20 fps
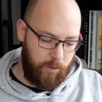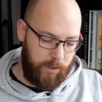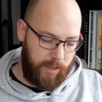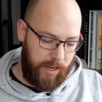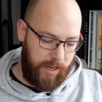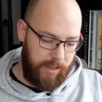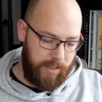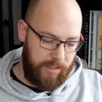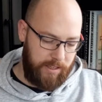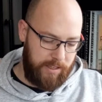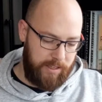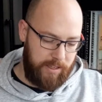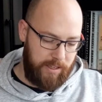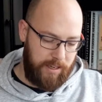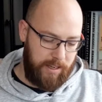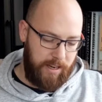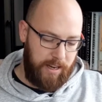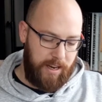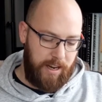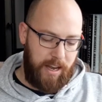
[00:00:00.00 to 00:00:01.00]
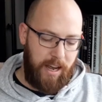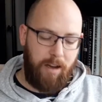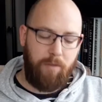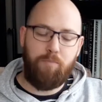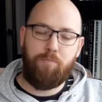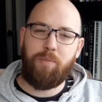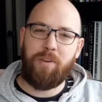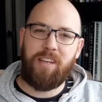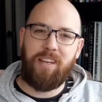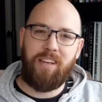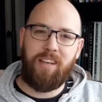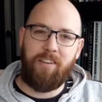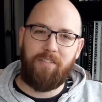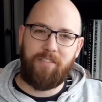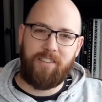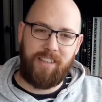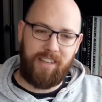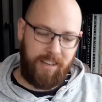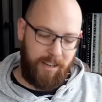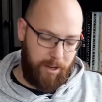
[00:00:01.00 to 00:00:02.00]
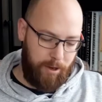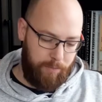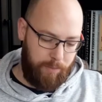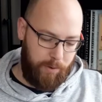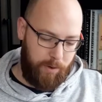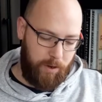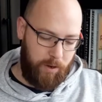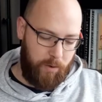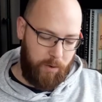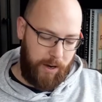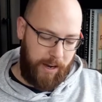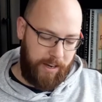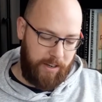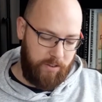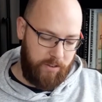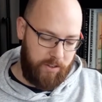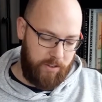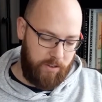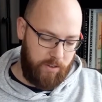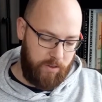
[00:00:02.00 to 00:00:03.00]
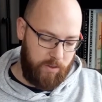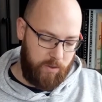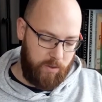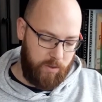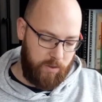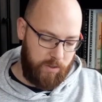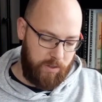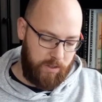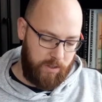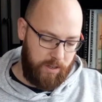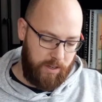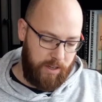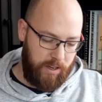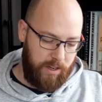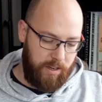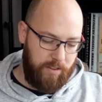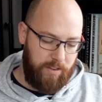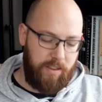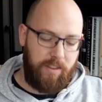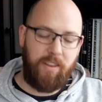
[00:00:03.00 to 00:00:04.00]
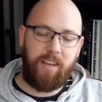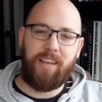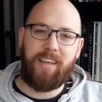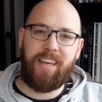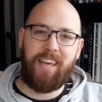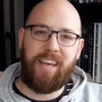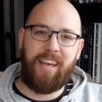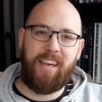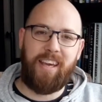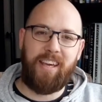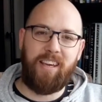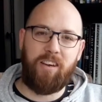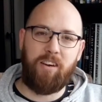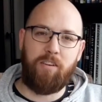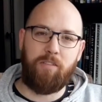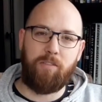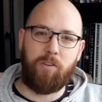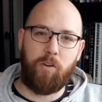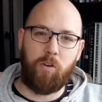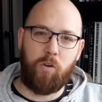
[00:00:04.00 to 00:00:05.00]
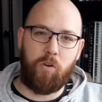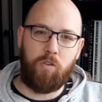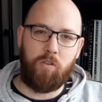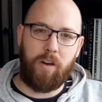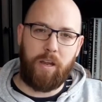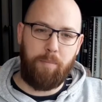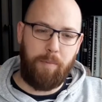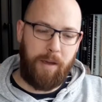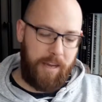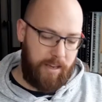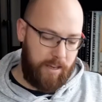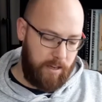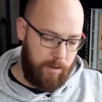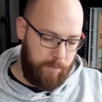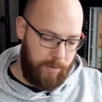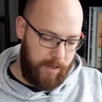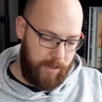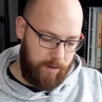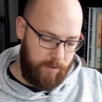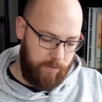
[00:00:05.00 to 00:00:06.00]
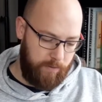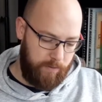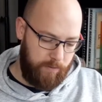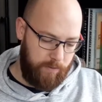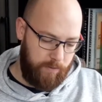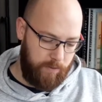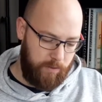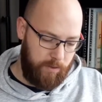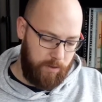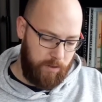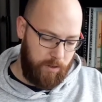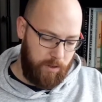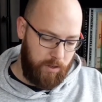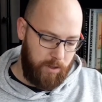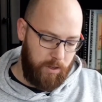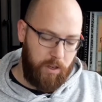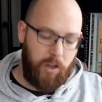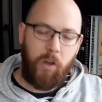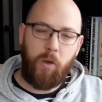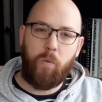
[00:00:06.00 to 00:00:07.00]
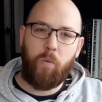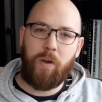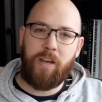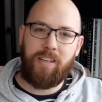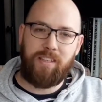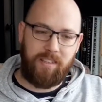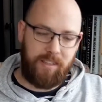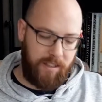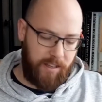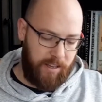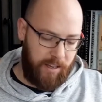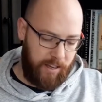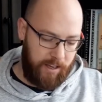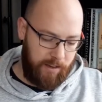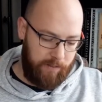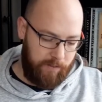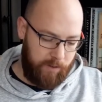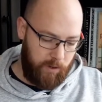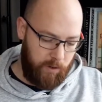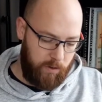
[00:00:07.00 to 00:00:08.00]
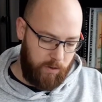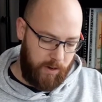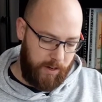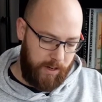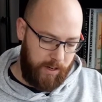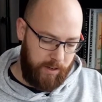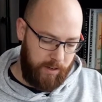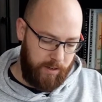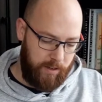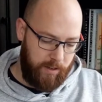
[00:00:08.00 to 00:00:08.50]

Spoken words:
gates, and be lifted up, O ancient doors, that the King of glory may come in. Who is the King of glory?